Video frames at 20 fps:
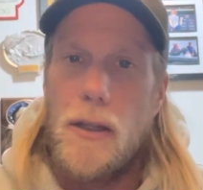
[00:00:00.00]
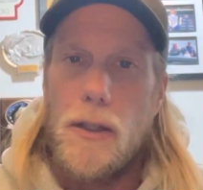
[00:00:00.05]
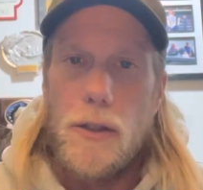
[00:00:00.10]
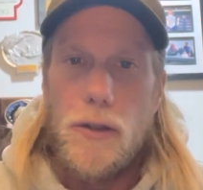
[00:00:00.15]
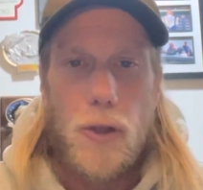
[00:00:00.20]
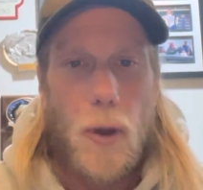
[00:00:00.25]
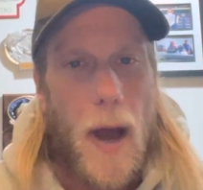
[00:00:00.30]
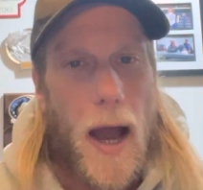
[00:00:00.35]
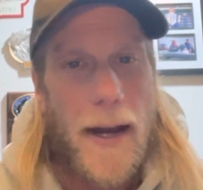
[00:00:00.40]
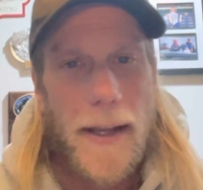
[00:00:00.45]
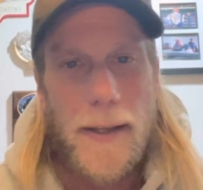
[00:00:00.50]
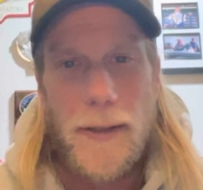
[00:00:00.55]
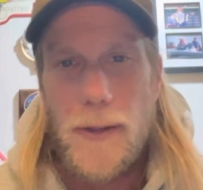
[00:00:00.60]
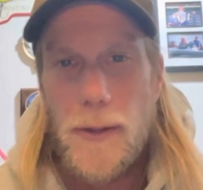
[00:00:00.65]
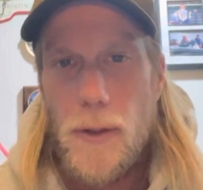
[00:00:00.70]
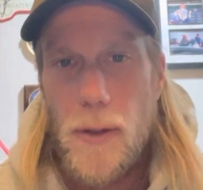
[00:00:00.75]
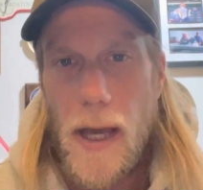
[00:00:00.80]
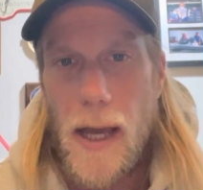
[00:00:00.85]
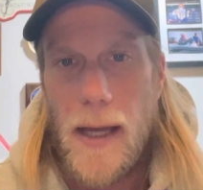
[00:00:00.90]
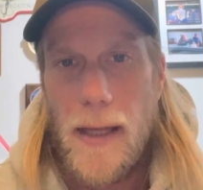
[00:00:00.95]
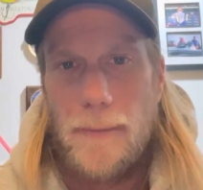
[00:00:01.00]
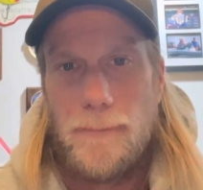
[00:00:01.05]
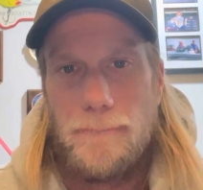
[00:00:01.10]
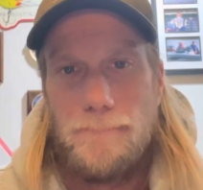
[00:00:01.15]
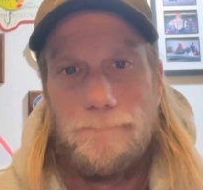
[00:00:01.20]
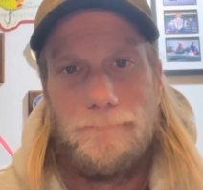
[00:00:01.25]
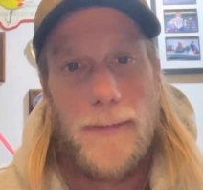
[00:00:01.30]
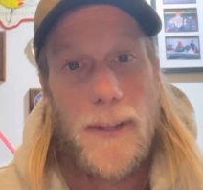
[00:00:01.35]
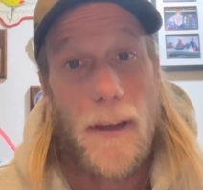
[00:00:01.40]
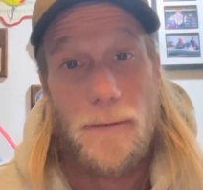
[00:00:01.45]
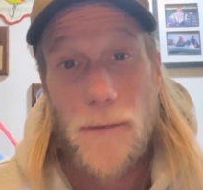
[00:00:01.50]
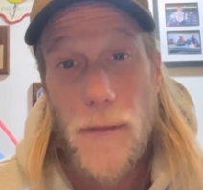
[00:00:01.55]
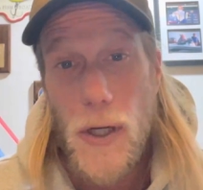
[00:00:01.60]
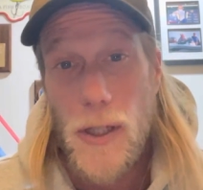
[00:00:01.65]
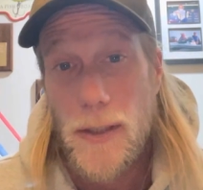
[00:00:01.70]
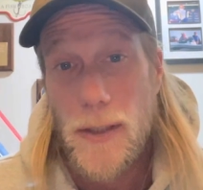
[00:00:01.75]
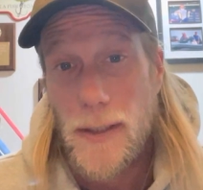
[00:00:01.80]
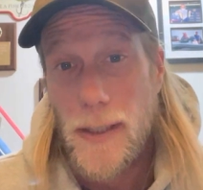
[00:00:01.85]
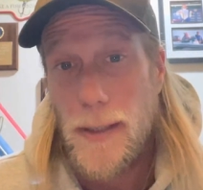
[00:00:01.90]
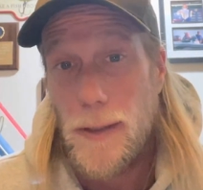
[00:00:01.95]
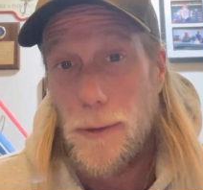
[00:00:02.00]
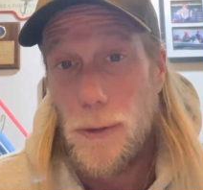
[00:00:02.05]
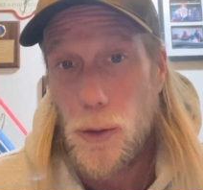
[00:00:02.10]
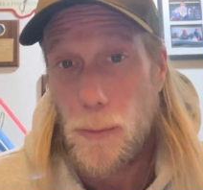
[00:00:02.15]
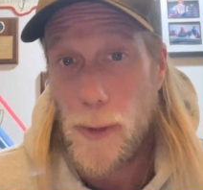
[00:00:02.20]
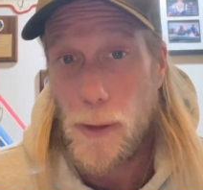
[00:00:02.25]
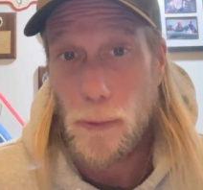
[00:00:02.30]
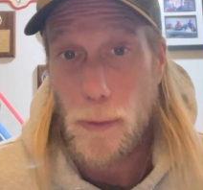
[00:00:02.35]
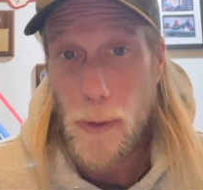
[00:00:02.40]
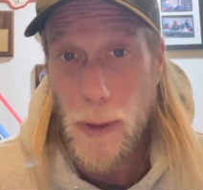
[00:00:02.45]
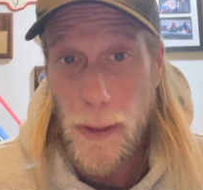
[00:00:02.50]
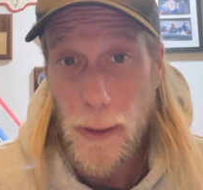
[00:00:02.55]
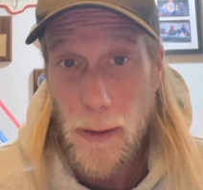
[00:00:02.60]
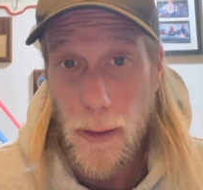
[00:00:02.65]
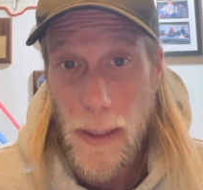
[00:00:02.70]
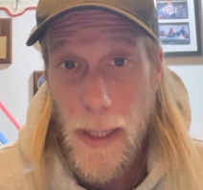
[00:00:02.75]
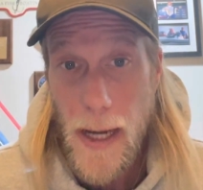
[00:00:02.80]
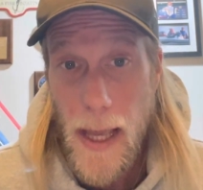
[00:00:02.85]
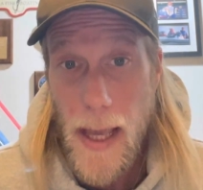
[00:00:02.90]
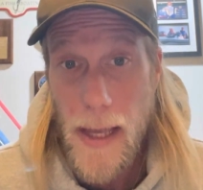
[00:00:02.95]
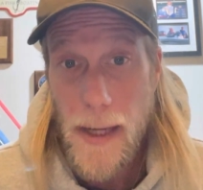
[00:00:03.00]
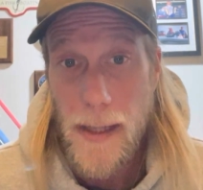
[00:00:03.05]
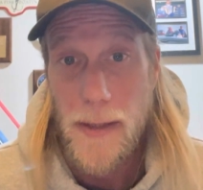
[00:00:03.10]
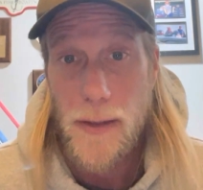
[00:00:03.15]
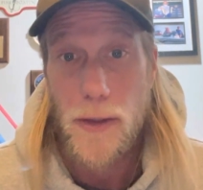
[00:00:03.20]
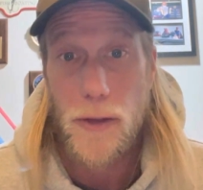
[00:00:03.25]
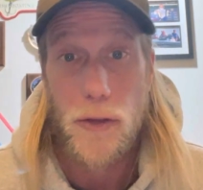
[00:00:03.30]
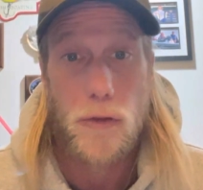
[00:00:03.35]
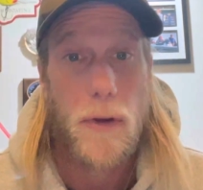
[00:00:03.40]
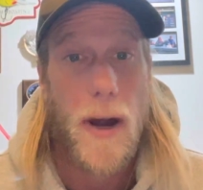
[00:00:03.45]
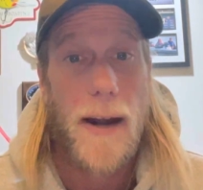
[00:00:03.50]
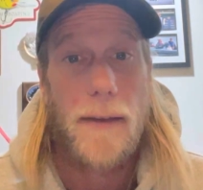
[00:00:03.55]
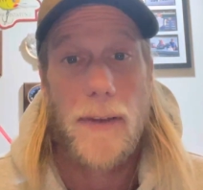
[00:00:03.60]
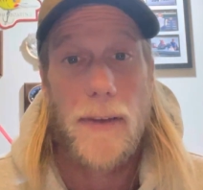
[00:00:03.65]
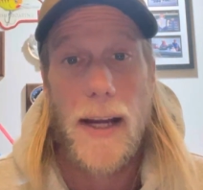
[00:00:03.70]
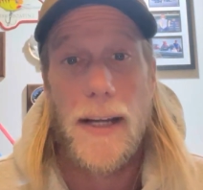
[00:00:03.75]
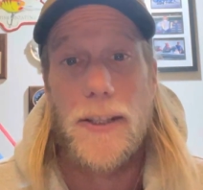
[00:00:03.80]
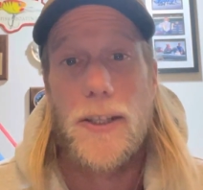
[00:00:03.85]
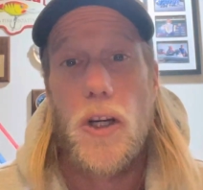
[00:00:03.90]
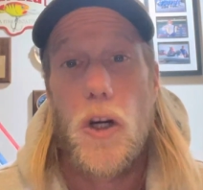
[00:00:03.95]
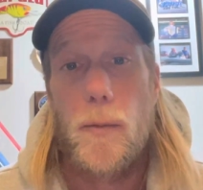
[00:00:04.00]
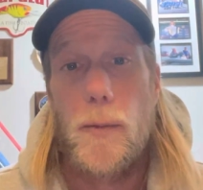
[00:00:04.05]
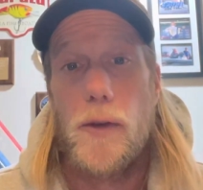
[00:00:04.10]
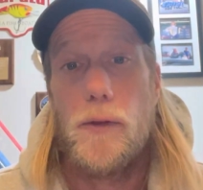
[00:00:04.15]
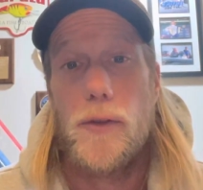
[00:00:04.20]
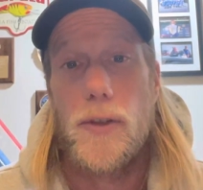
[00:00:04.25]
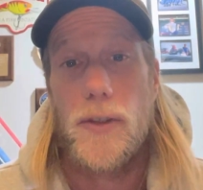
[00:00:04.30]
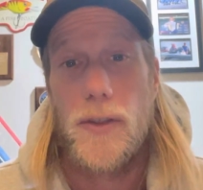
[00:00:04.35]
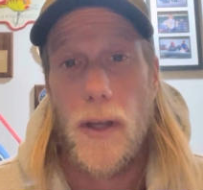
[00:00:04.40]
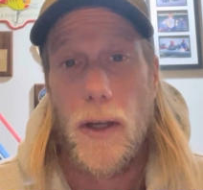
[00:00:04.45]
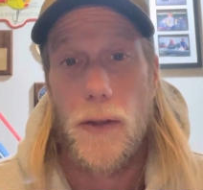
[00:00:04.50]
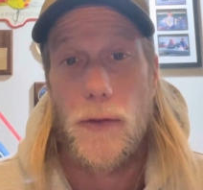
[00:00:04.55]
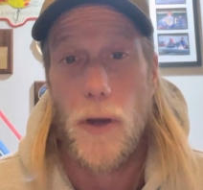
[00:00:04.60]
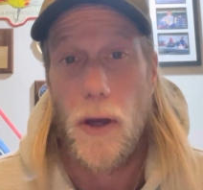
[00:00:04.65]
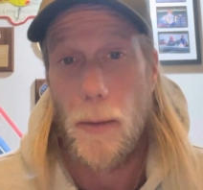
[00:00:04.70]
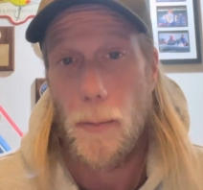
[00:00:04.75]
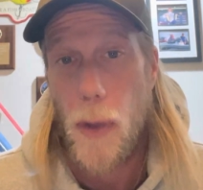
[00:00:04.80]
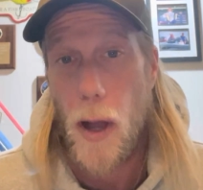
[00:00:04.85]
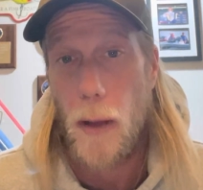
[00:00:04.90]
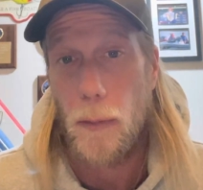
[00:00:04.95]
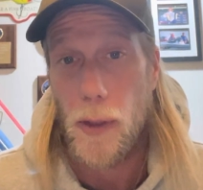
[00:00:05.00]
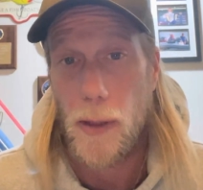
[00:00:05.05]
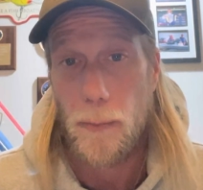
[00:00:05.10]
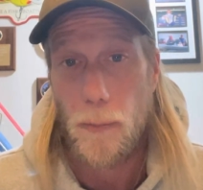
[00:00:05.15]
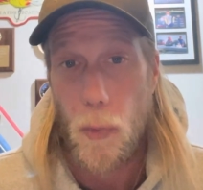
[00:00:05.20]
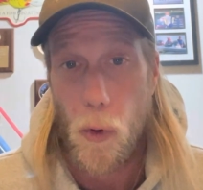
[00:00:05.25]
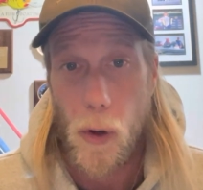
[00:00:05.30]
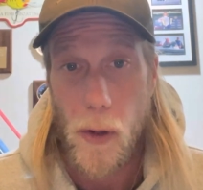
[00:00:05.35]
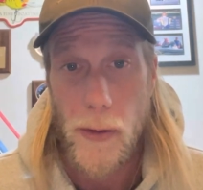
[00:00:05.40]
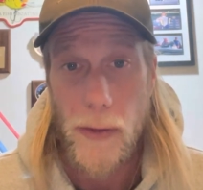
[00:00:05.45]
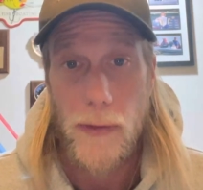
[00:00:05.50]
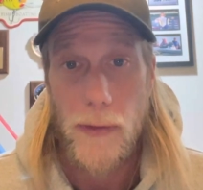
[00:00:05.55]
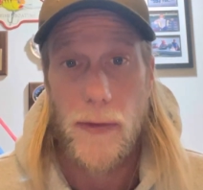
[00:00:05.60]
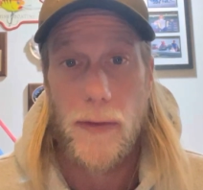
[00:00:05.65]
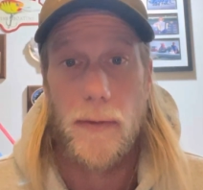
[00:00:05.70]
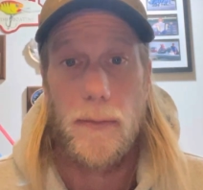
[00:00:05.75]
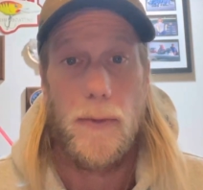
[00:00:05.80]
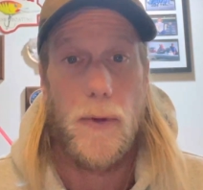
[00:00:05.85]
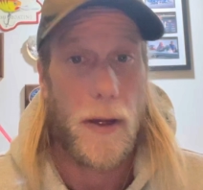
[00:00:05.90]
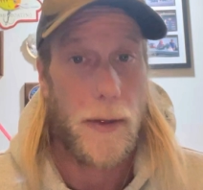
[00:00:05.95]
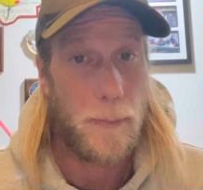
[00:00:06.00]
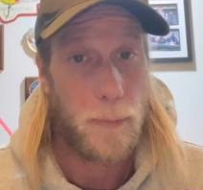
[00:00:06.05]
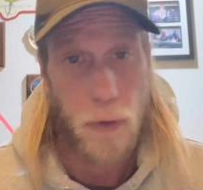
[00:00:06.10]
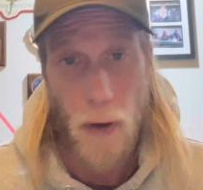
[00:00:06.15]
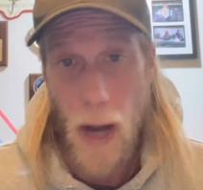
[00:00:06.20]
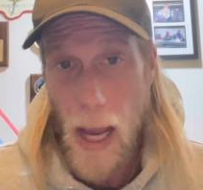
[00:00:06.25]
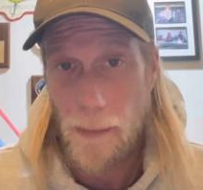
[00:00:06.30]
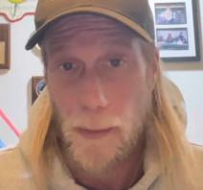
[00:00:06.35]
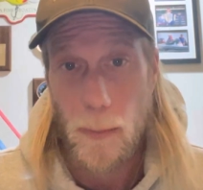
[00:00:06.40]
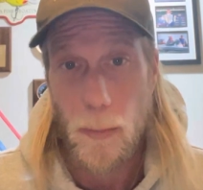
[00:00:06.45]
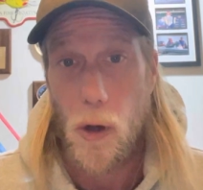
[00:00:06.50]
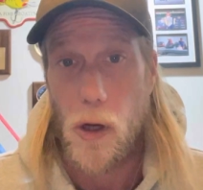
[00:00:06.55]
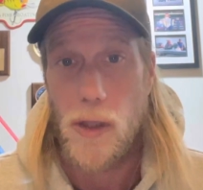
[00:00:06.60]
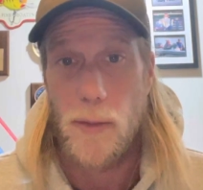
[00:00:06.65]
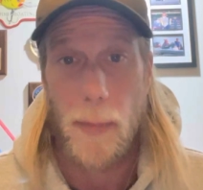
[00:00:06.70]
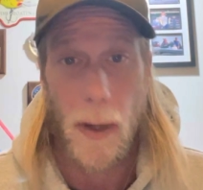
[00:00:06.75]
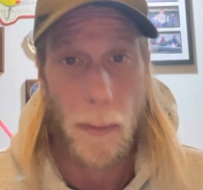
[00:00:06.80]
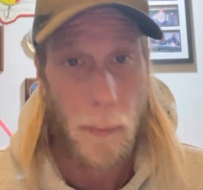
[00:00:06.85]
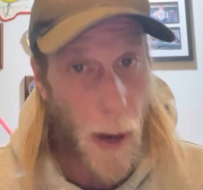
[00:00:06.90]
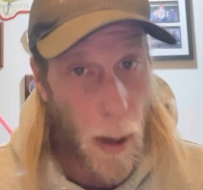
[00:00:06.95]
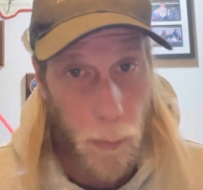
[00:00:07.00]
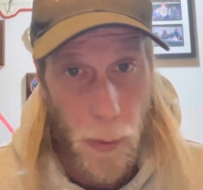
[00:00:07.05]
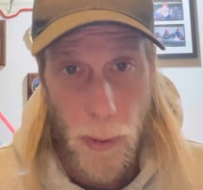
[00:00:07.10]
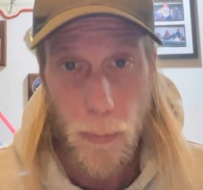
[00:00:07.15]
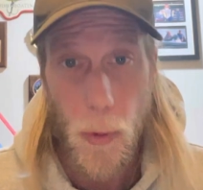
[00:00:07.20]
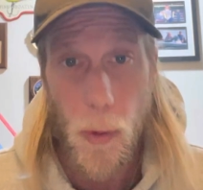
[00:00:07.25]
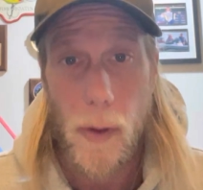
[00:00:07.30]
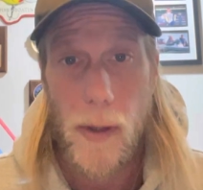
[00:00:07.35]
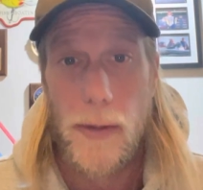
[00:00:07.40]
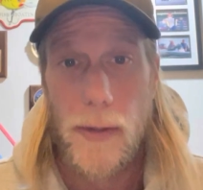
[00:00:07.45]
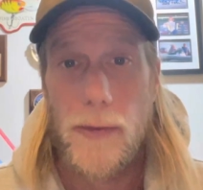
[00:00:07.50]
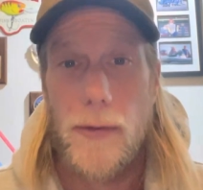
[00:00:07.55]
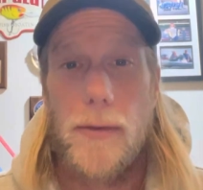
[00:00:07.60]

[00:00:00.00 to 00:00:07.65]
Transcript: So how do you do that? The first thing you should be really looking at is trying to find tournament results on public boards, not private boards, but public boards.